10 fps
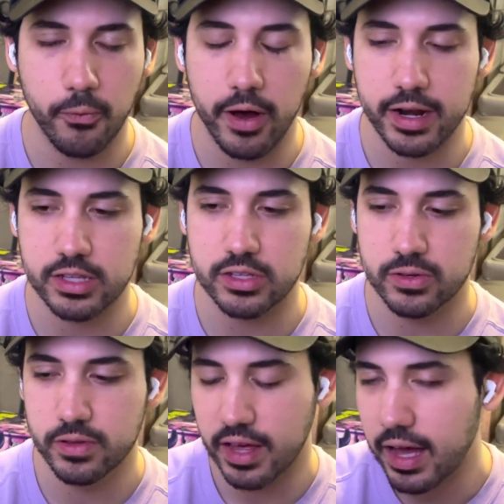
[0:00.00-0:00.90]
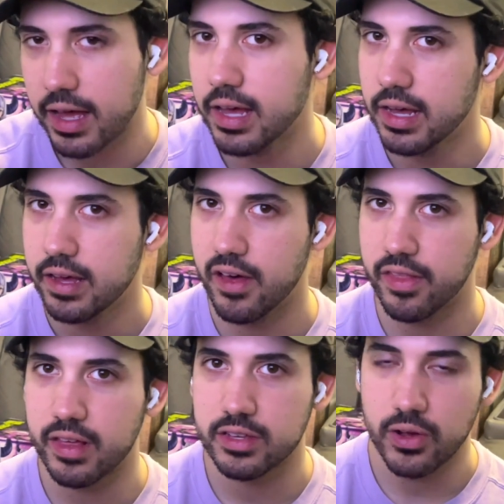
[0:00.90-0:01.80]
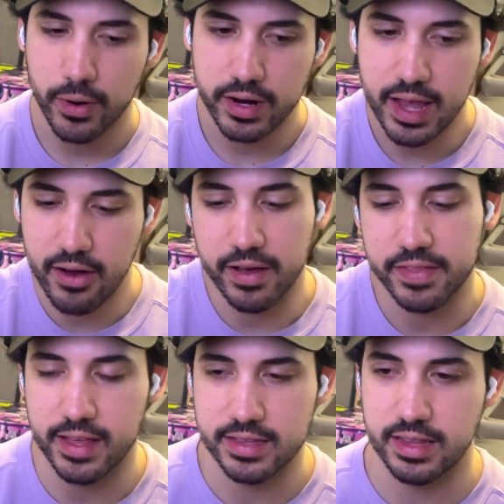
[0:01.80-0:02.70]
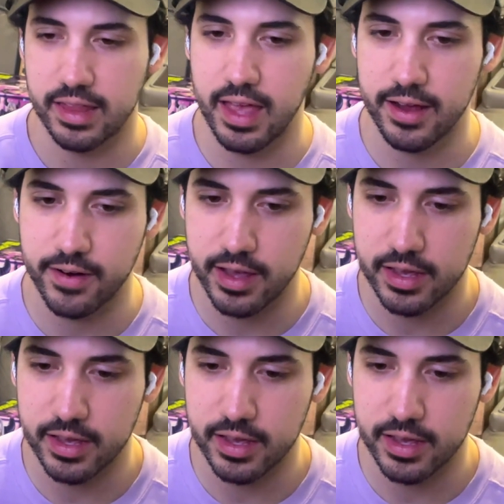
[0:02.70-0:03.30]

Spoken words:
wanting to do that, things will work out at the end of the day, right?